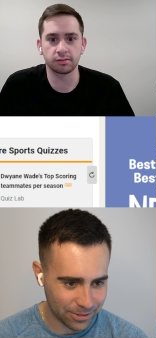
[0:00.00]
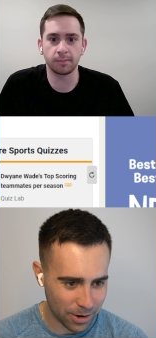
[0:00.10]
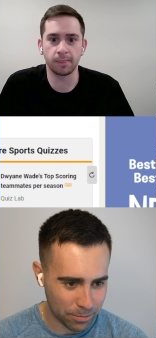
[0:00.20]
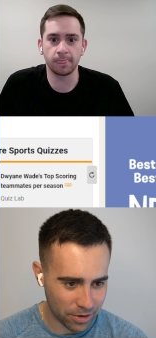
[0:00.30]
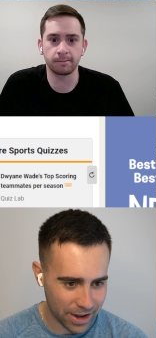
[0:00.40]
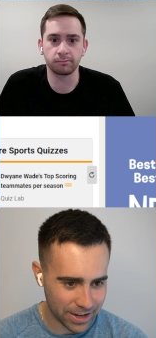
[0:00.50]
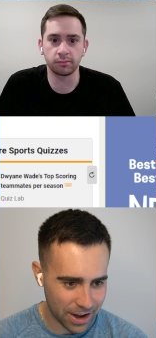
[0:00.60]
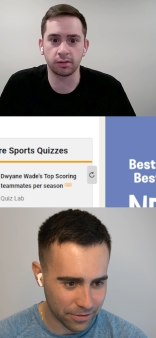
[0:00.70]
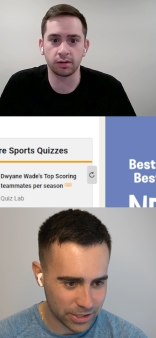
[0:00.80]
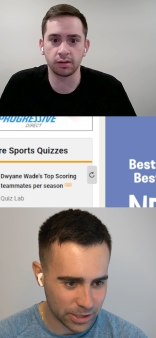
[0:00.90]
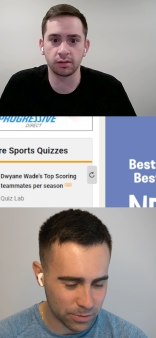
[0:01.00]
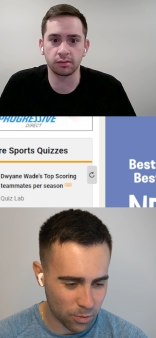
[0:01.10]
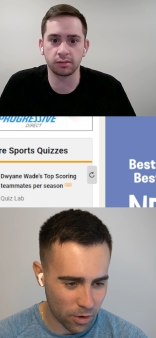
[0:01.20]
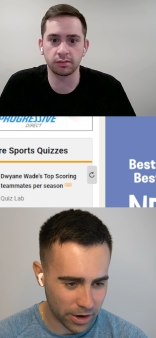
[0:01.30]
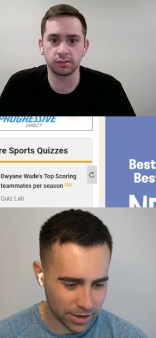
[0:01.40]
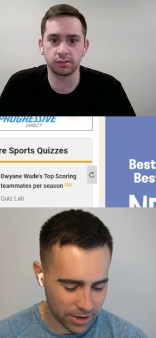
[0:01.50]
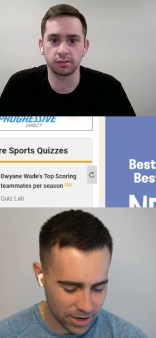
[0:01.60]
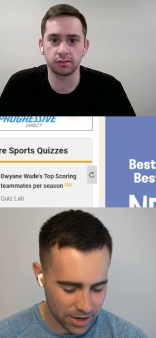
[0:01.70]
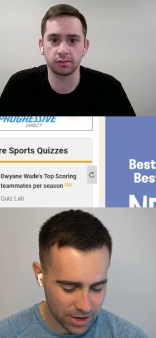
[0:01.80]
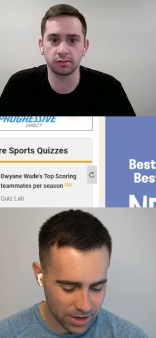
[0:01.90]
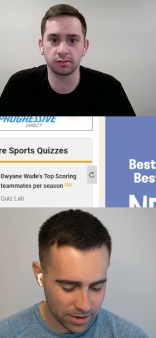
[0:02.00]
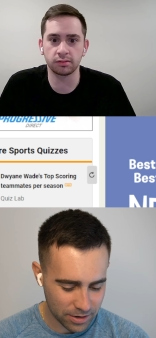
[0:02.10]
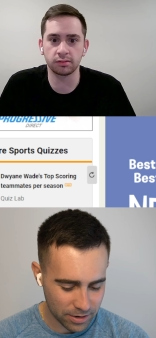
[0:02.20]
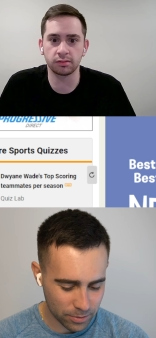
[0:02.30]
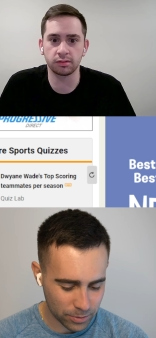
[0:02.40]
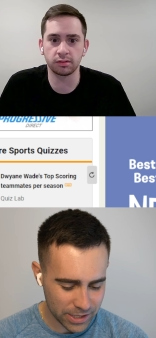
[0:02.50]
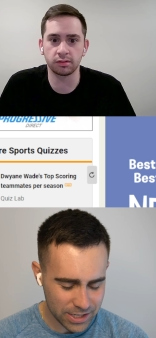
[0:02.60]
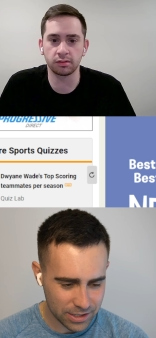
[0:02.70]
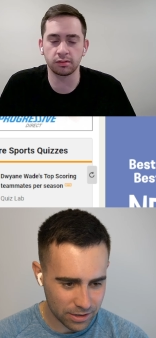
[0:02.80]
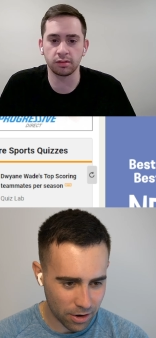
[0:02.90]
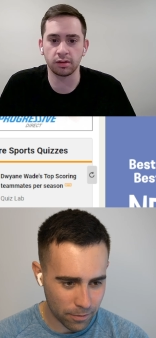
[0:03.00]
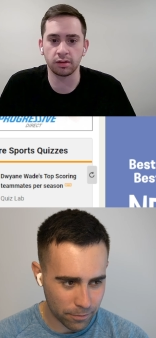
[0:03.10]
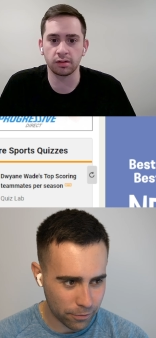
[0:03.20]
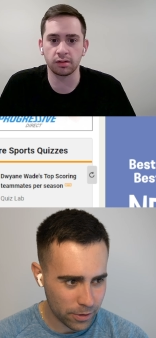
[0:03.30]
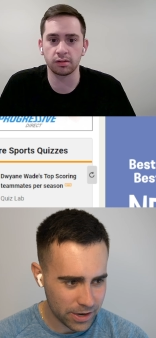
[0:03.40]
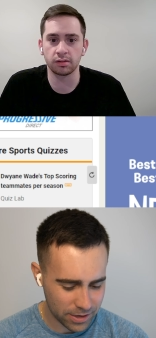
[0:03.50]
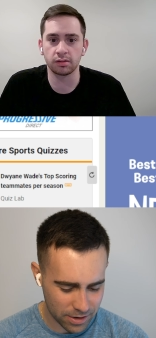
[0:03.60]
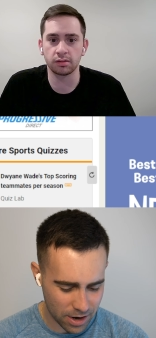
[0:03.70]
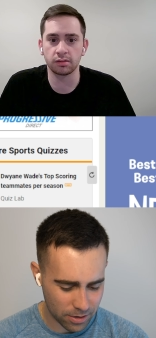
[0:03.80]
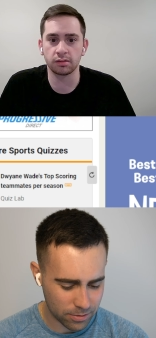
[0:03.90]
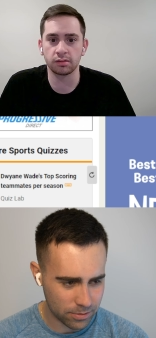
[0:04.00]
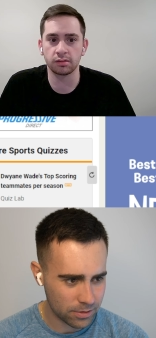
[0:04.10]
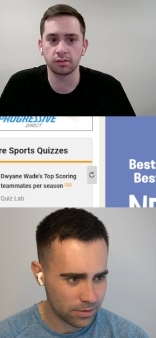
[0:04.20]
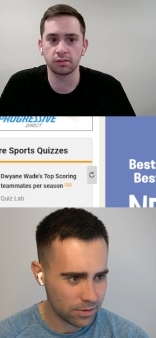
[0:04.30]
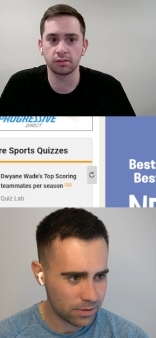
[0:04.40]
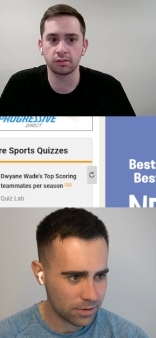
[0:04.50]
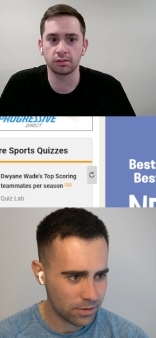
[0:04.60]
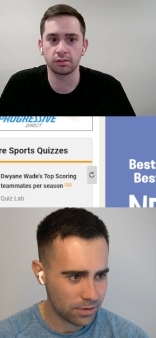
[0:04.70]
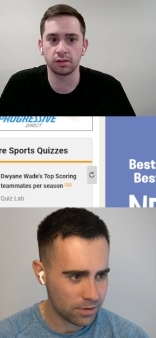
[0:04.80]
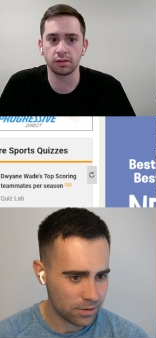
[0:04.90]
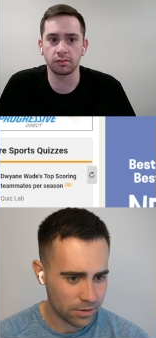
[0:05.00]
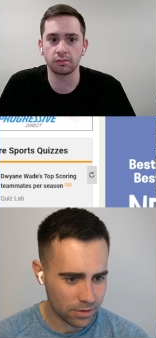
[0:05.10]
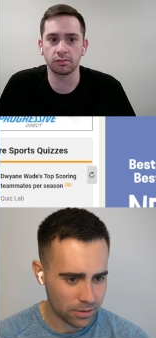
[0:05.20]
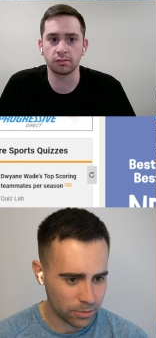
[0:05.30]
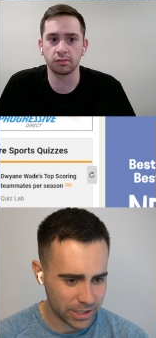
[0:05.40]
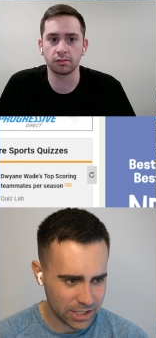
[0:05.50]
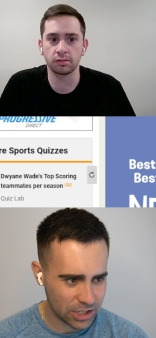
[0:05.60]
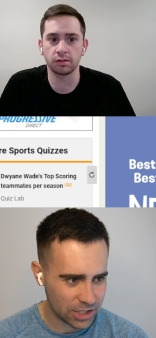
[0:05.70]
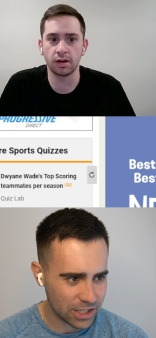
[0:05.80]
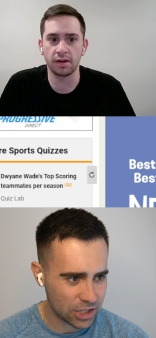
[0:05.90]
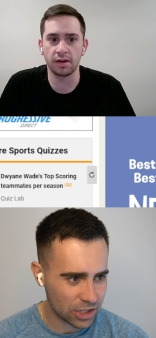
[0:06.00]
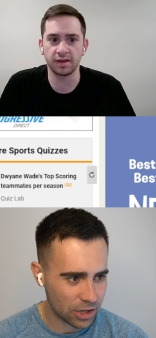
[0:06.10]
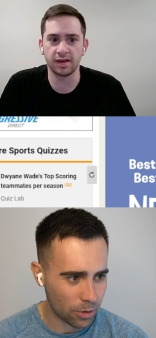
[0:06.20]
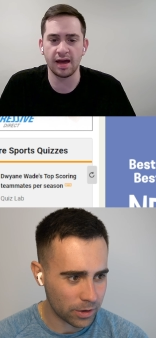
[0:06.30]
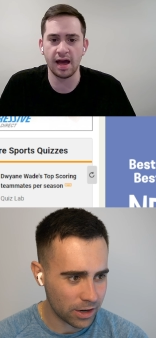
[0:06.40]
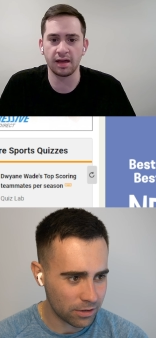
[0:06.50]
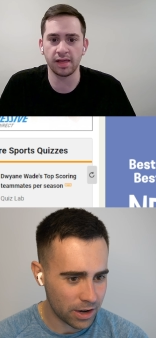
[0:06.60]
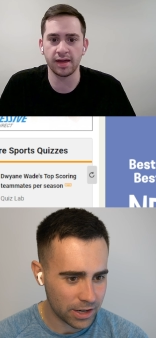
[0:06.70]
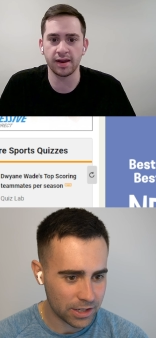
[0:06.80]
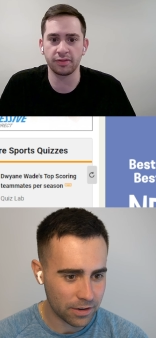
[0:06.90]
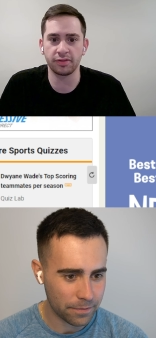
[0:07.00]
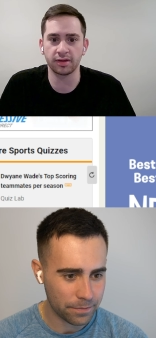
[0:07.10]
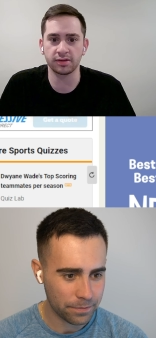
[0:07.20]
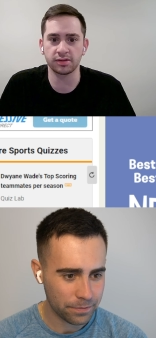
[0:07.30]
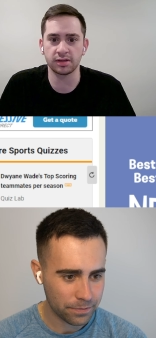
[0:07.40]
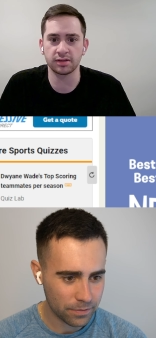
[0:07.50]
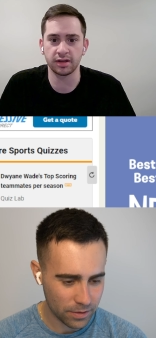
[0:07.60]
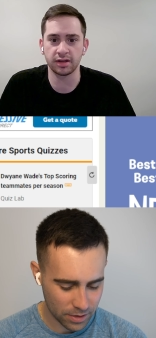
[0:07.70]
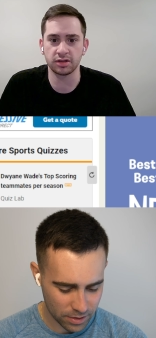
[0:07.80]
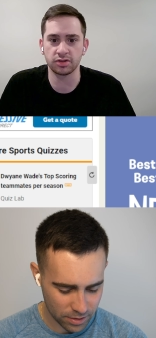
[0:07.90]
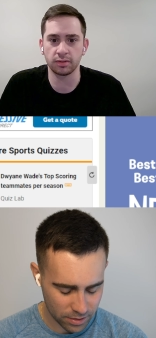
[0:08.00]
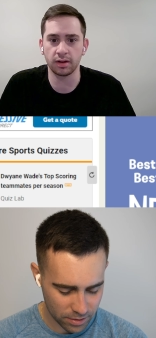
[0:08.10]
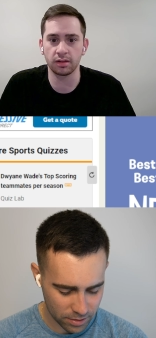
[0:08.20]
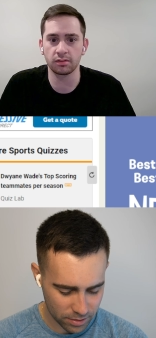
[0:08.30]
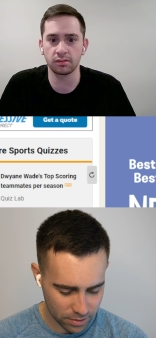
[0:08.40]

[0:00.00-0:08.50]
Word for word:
Speaker 1: DaRon Bland obviously is one. Was this okay. Humphrey? No. Was it I think Stone Atlanta I think is is that AJ Terrell?